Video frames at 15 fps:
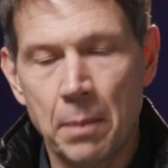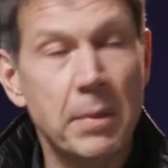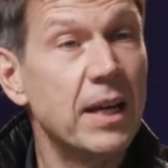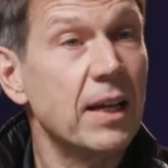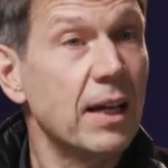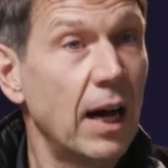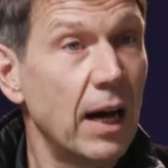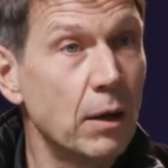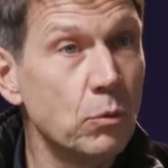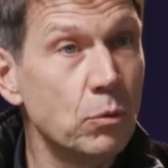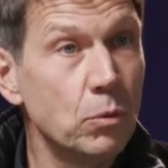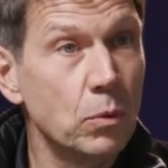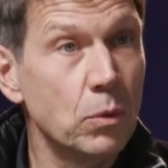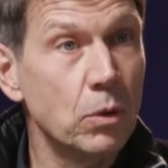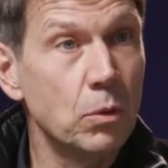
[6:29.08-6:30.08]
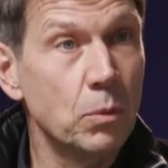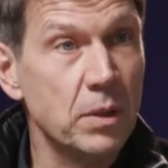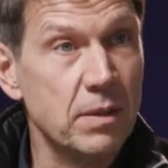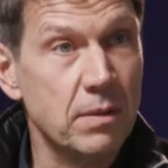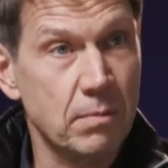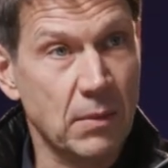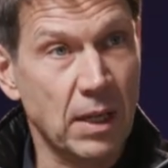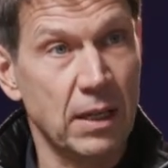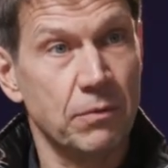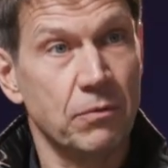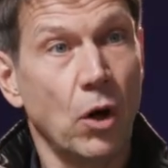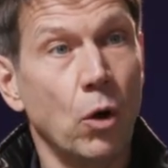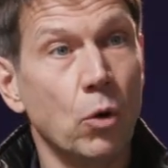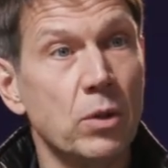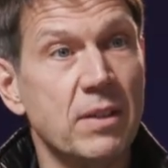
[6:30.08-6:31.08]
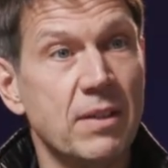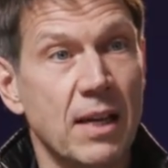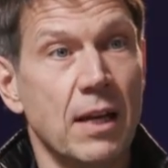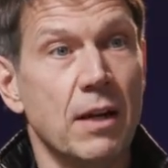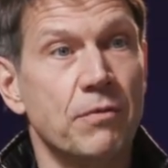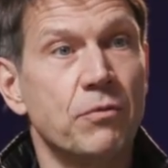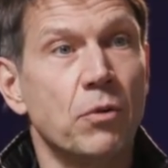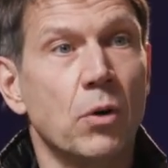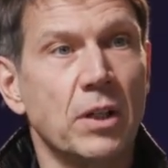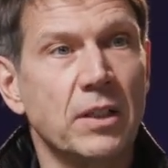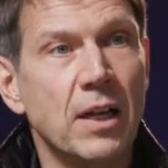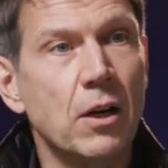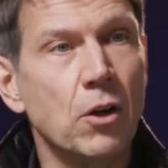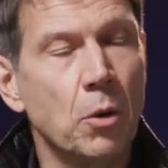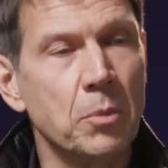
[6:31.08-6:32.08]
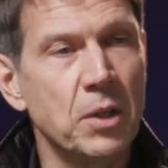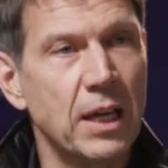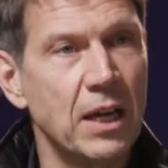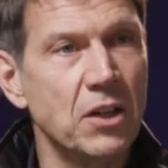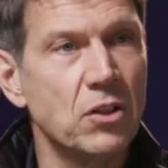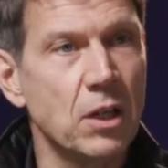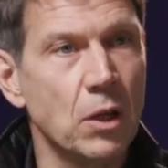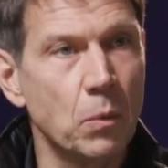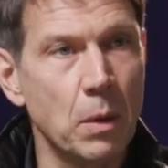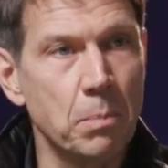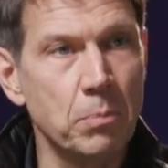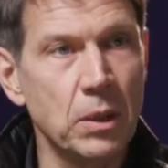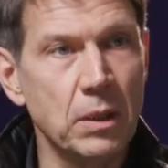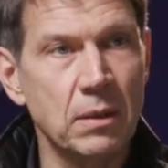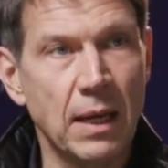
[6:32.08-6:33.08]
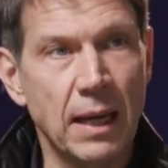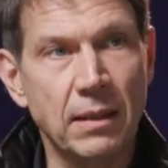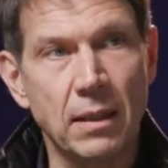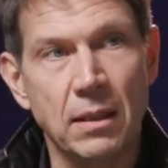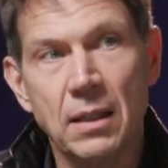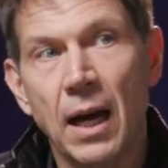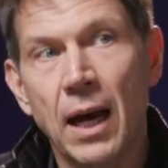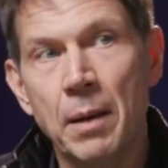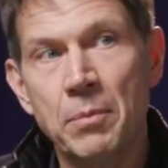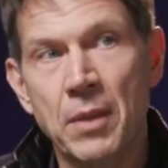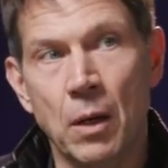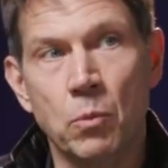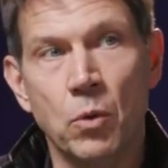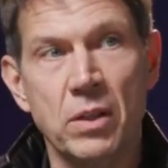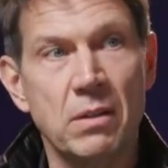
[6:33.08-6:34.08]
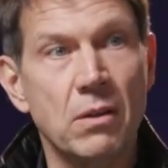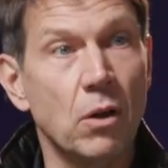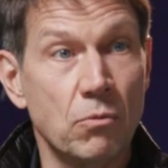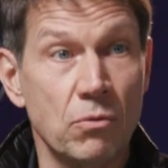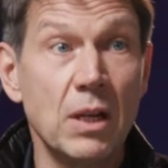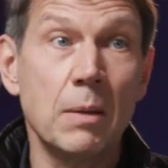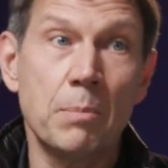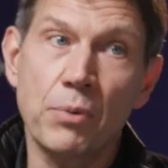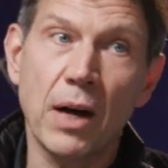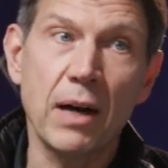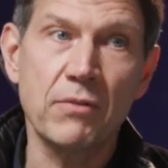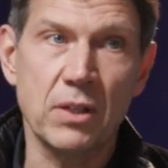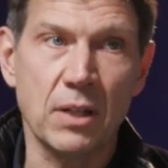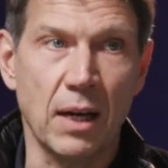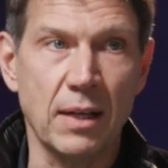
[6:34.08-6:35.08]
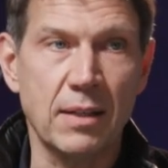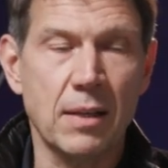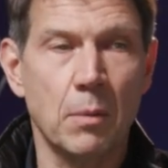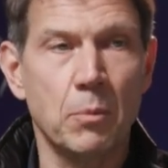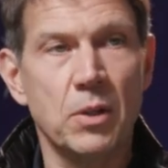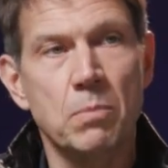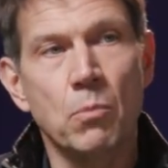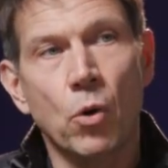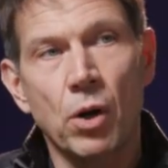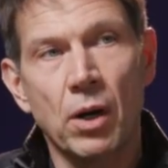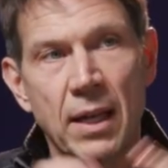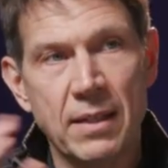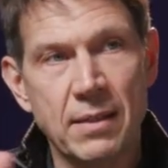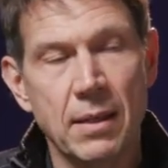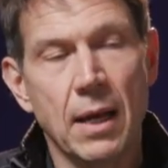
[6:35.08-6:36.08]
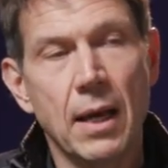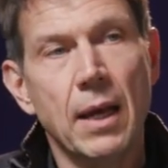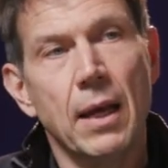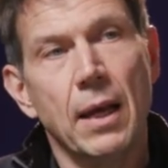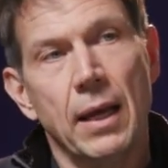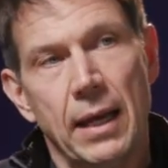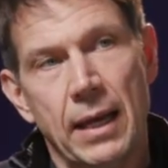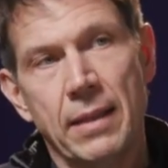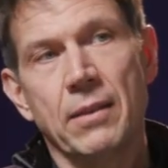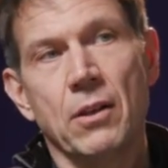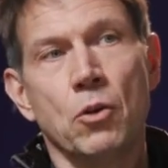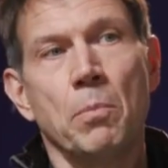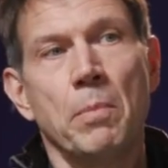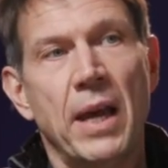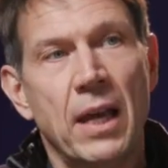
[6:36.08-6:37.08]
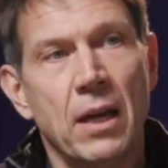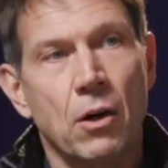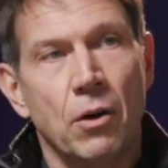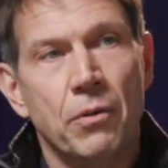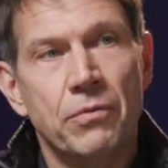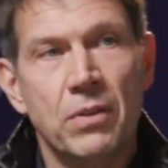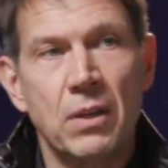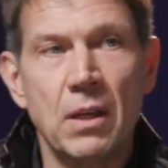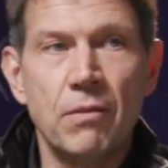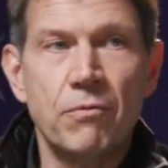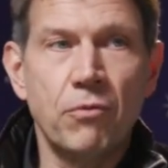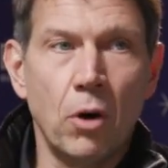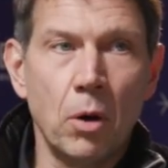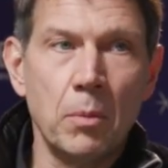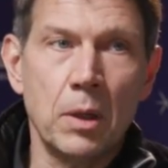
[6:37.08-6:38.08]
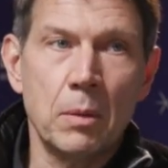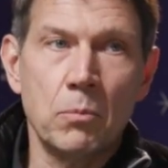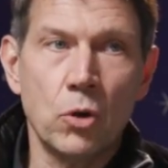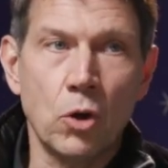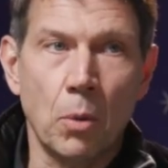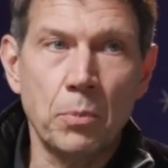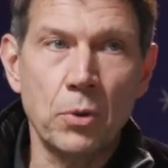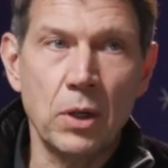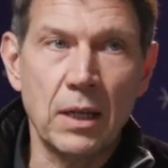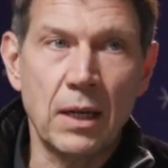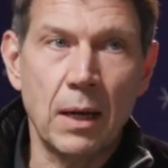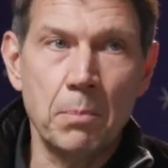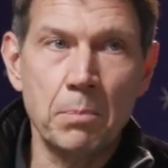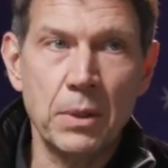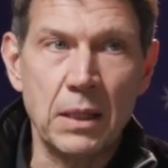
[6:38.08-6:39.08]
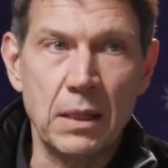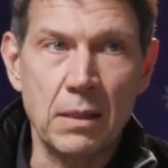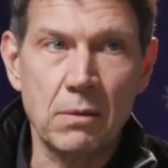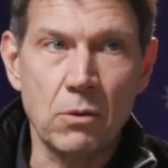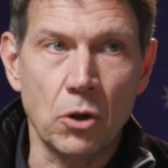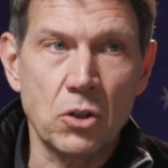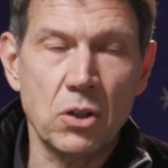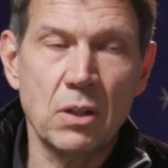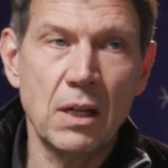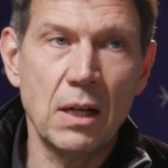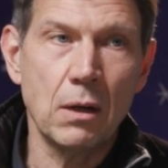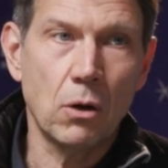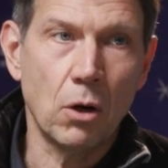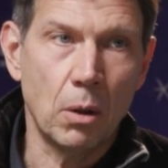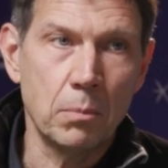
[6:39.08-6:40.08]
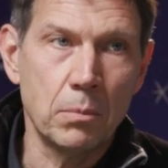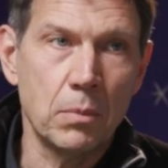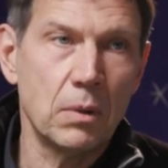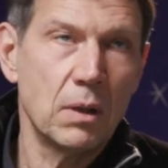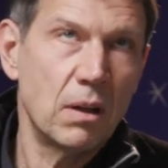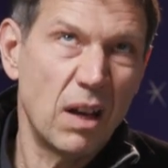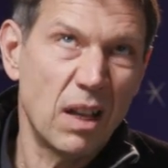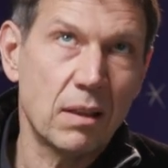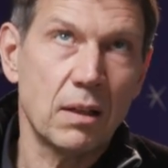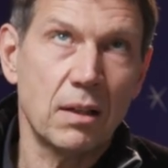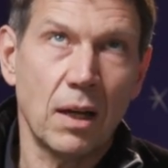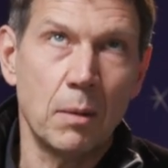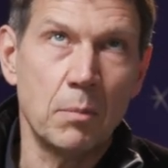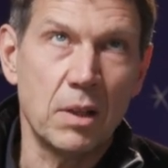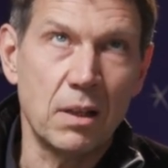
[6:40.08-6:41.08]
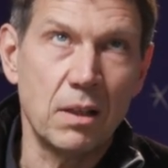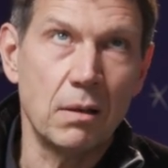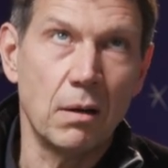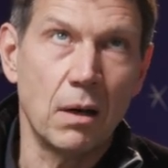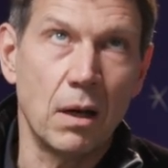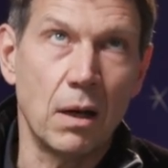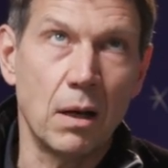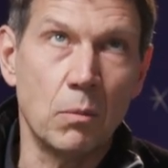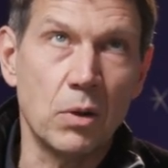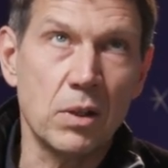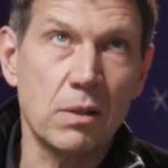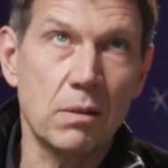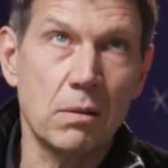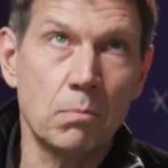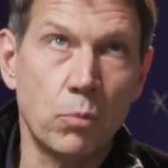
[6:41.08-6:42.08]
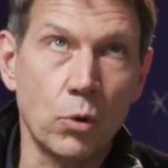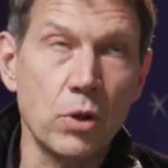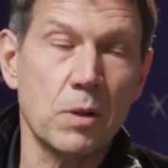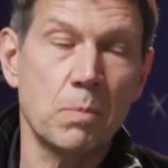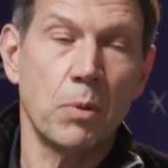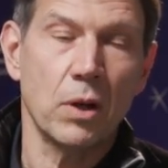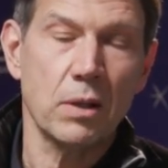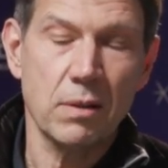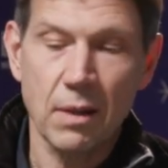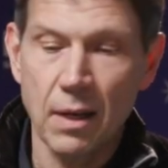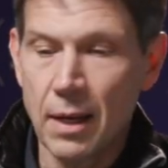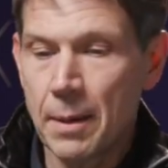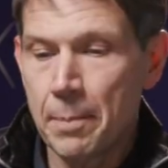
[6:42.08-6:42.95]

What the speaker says: met a guy who was kind of a wholesaler for telecommunication equipment at the time that was not really privatized. That was more or less in the domain of the former monopoly companies, Deutsche Telekom, at the time it was Bundespost,